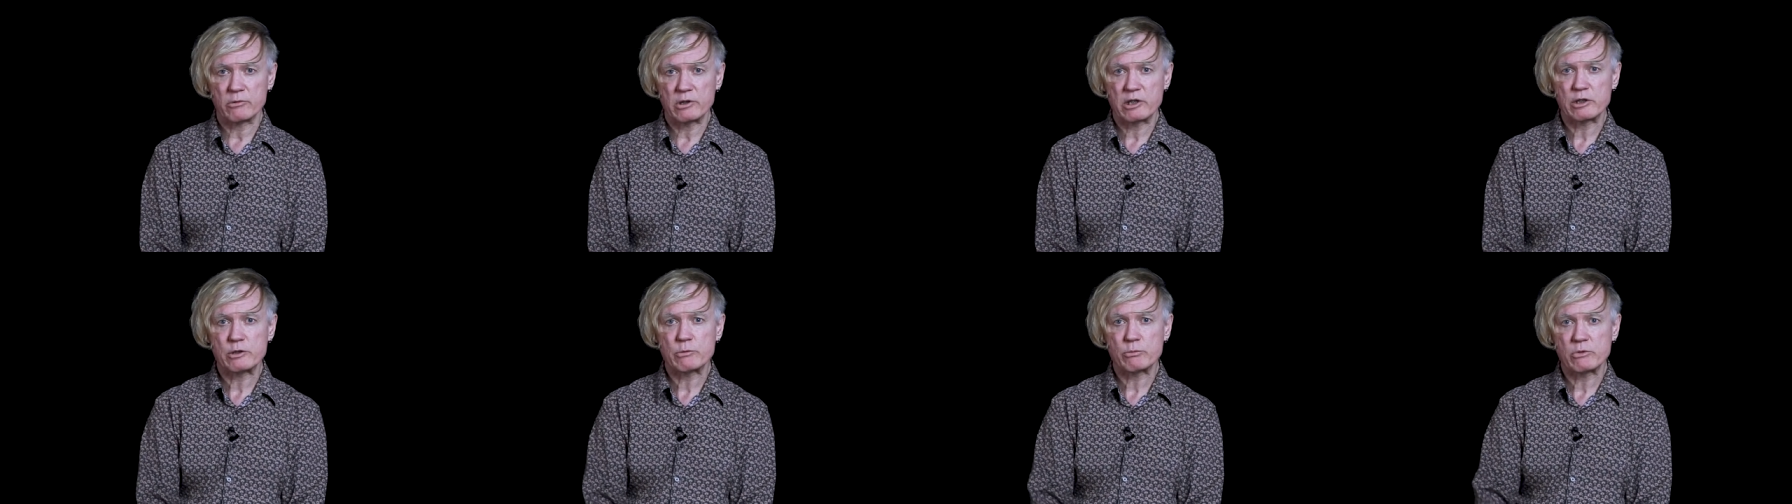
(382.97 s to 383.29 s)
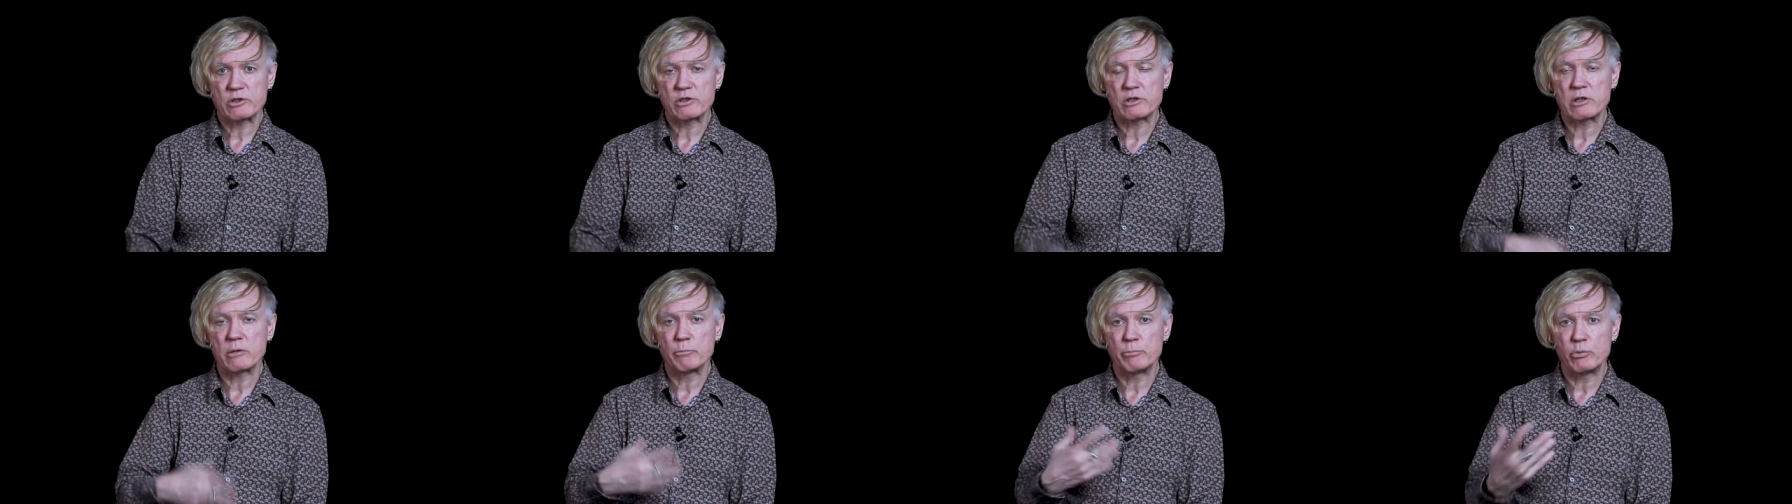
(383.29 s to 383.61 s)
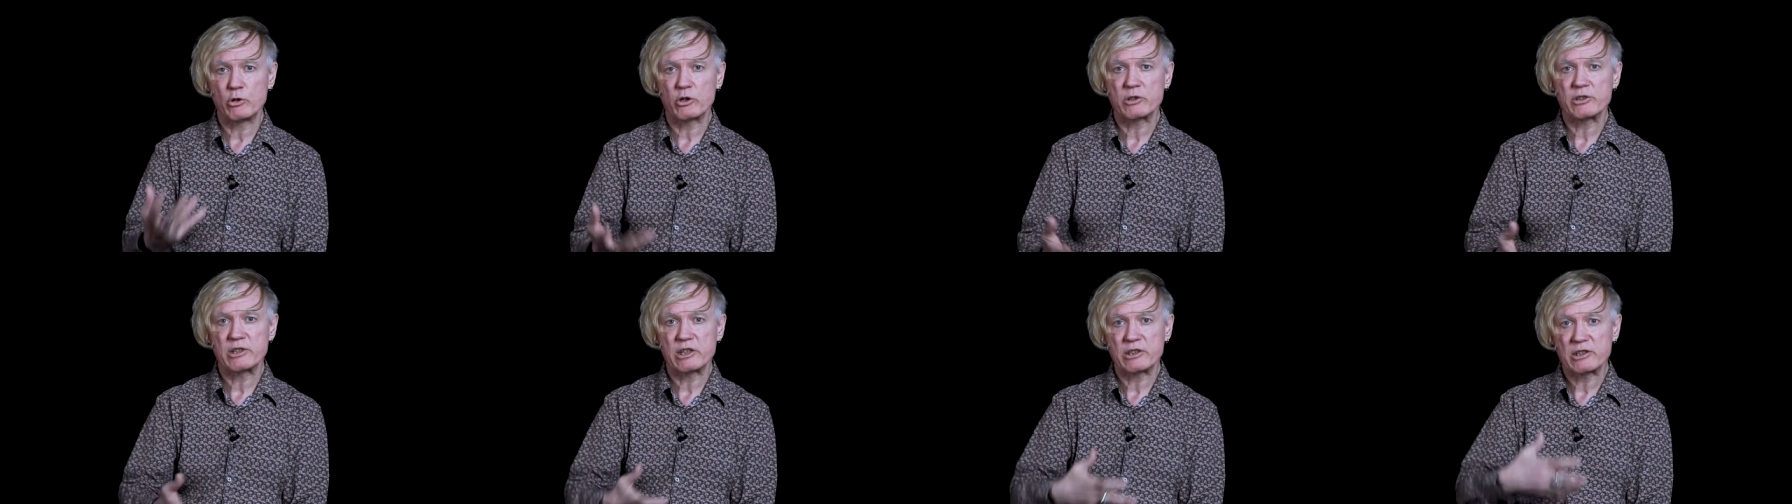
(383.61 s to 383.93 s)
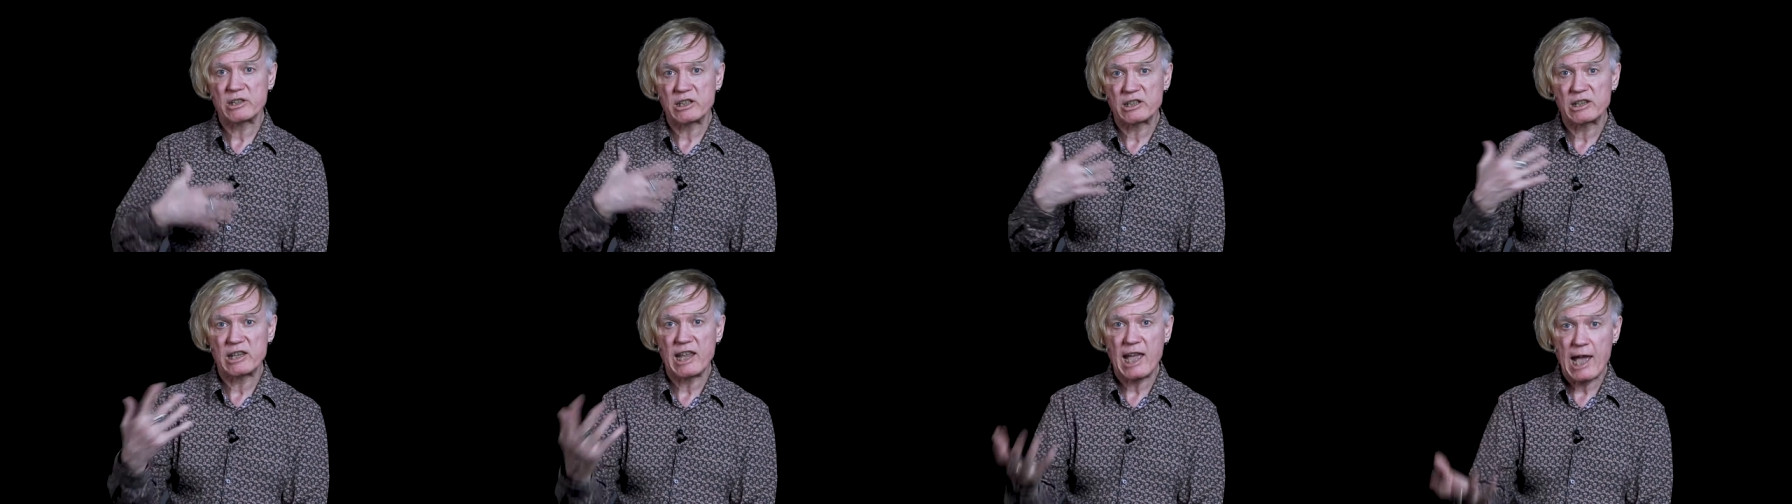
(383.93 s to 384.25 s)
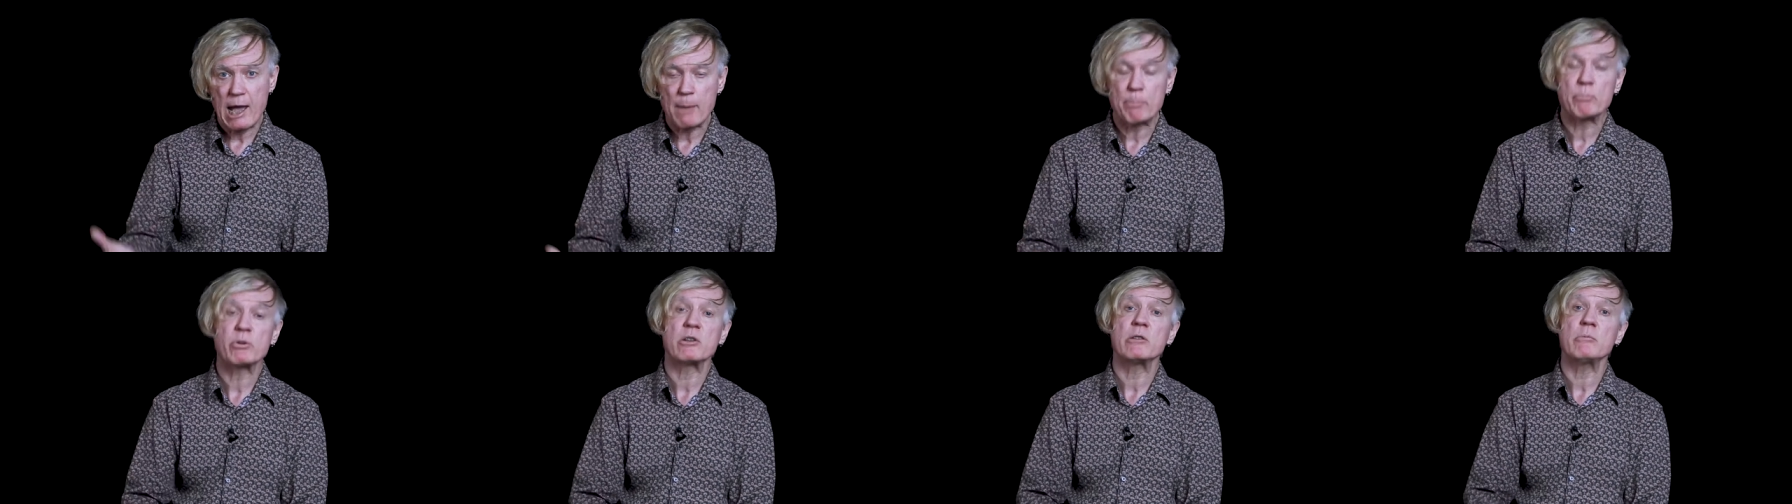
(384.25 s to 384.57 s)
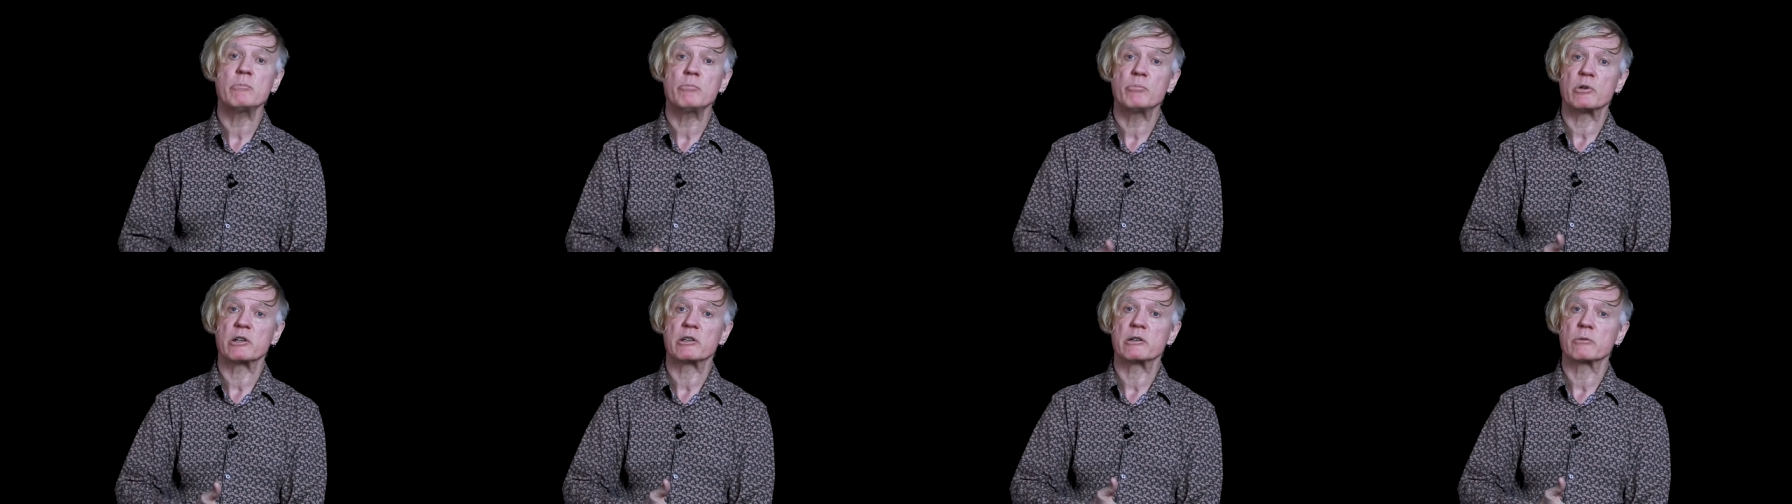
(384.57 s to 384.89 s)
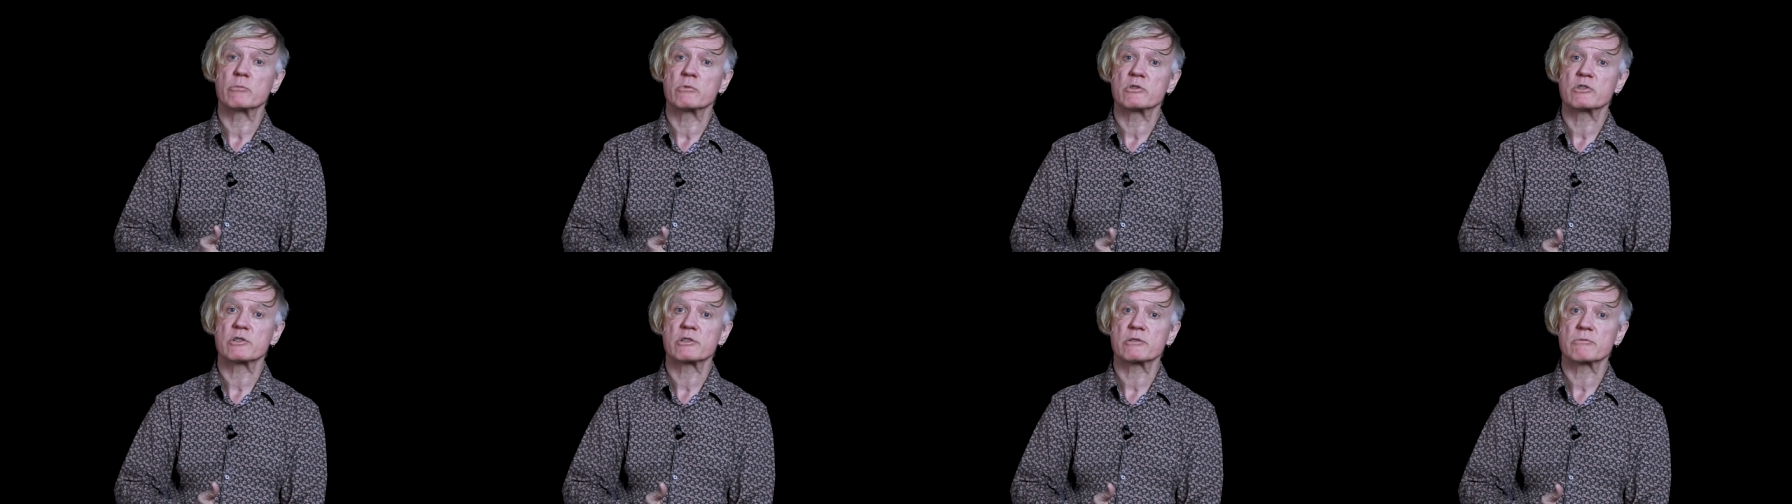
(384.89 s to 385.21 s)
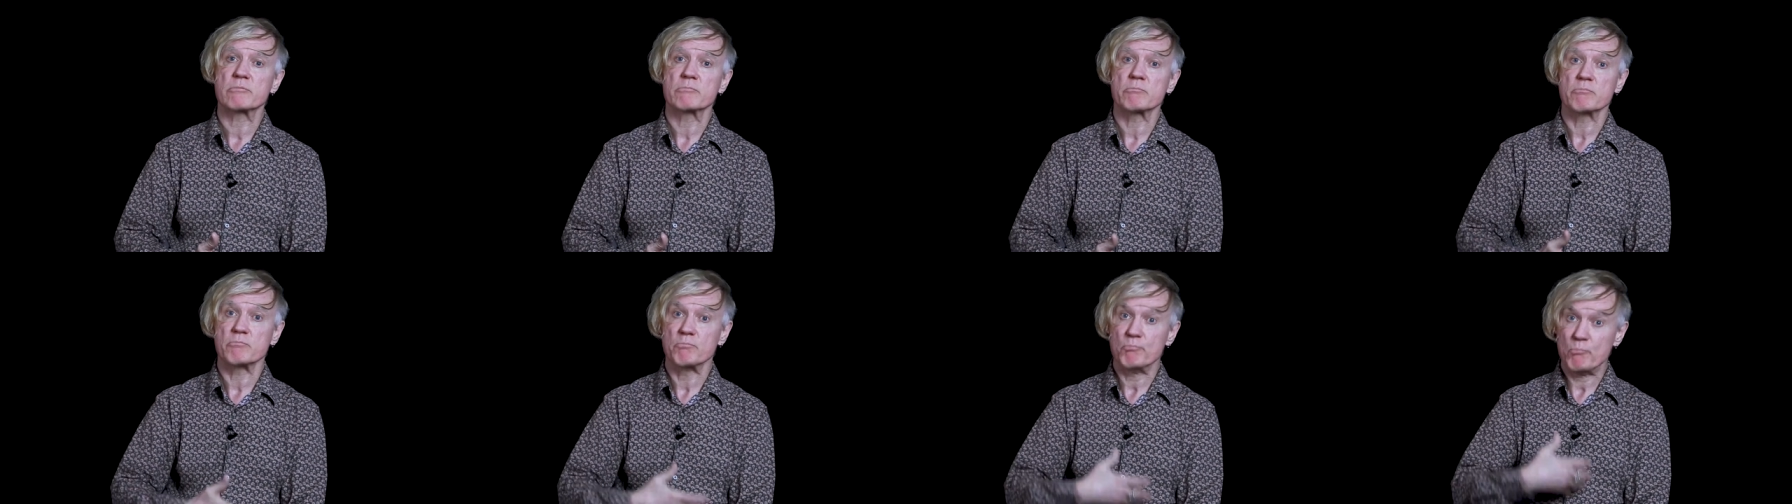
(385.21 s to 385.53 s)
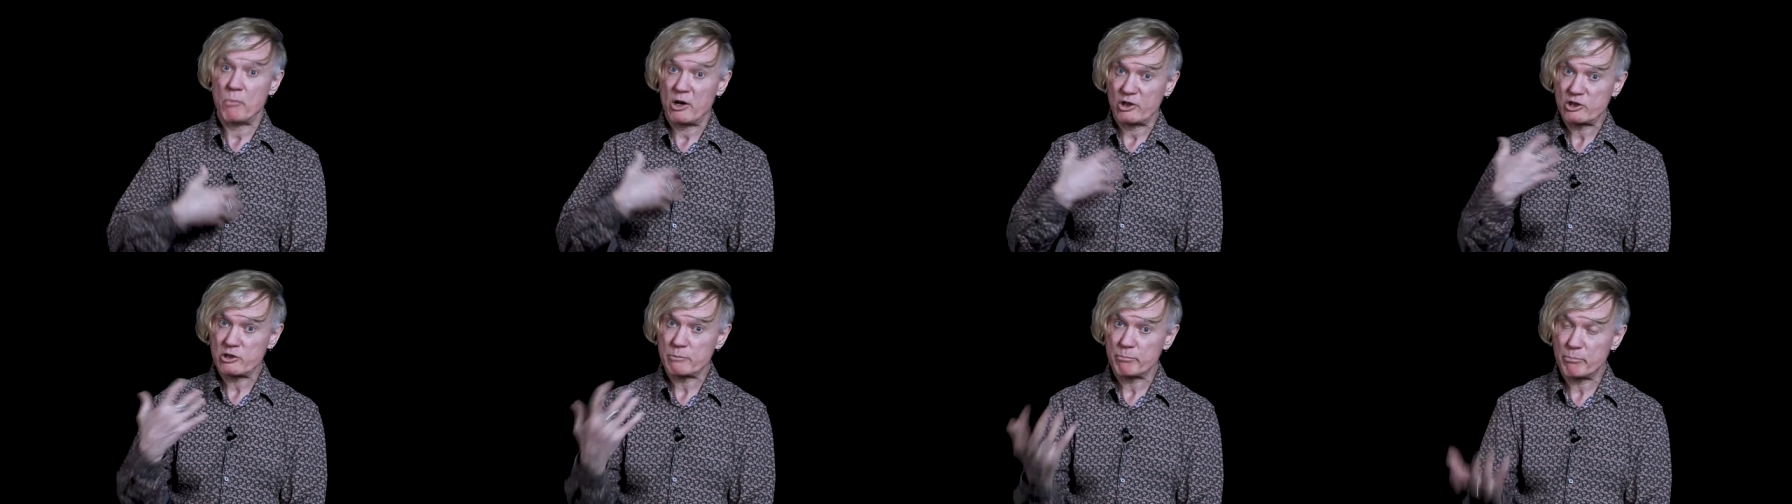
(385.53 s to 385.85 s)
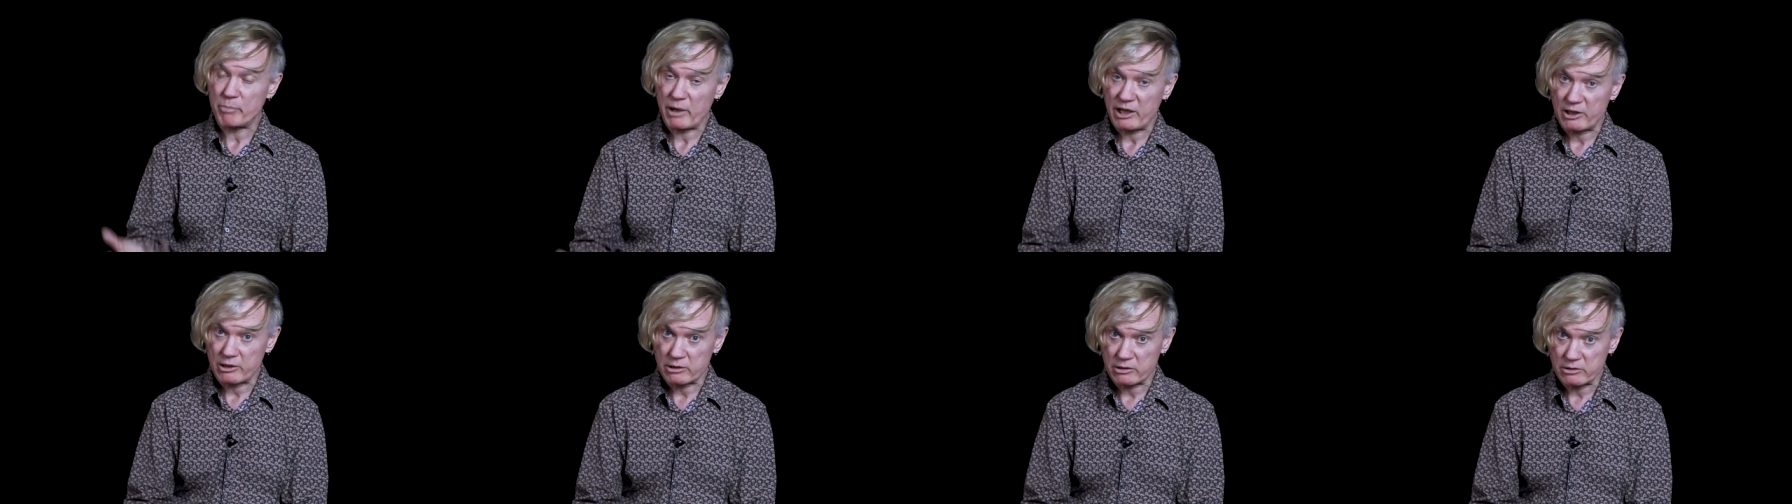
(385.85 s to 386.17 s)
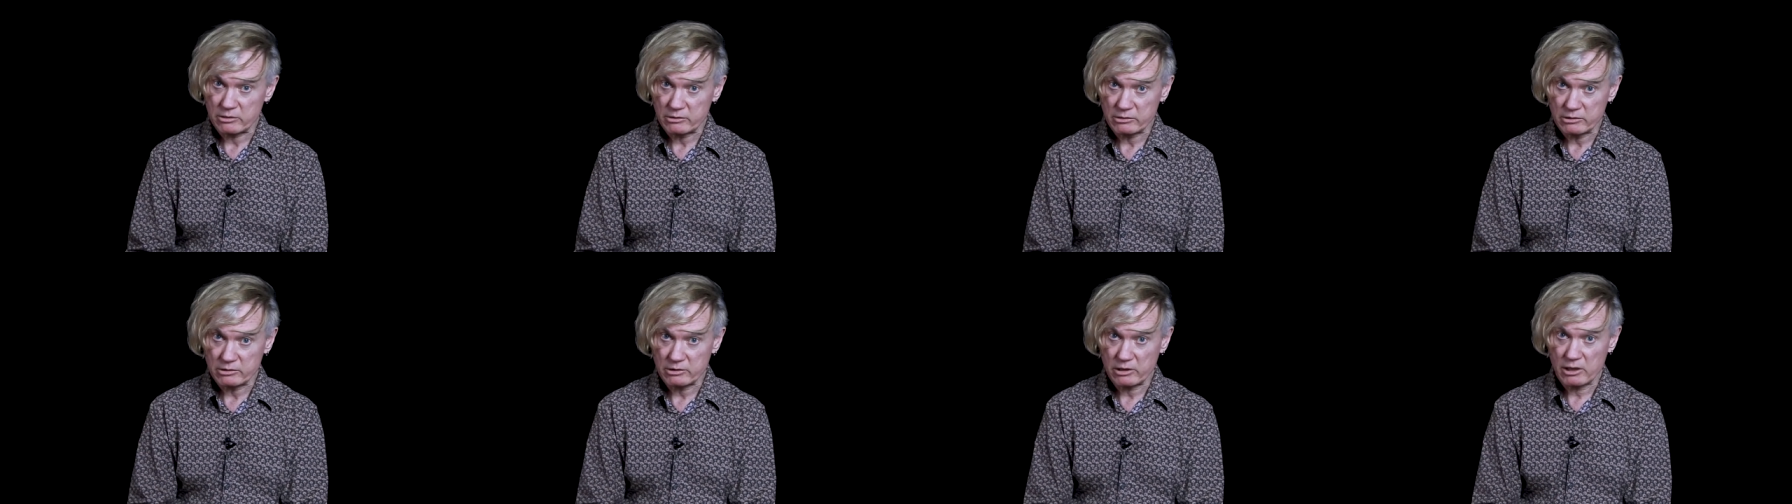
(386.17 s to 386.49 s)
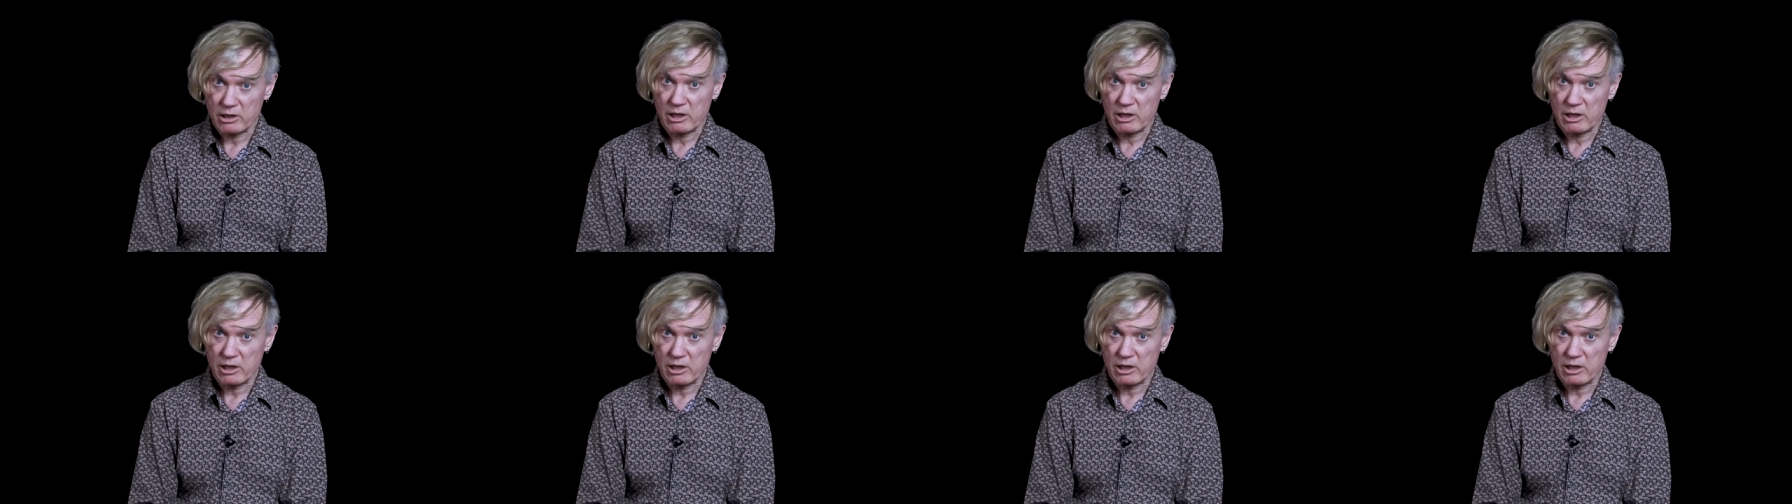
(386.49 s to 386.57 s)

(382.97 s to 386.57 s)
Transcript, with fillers: this was the book that didn't happen, but it was much better.